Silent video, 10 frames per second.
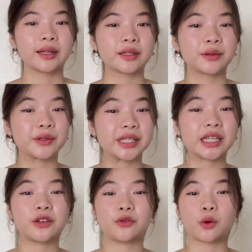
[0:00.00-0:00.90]
To
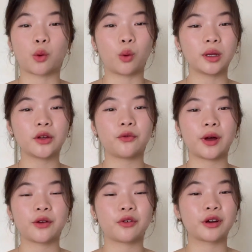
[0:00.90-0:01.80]
see if you
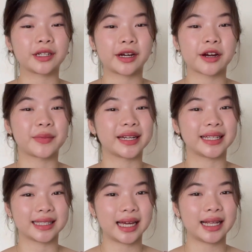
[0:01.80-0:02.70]
qualify for retirement in
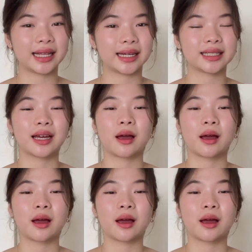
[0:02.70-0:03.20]
Thailand,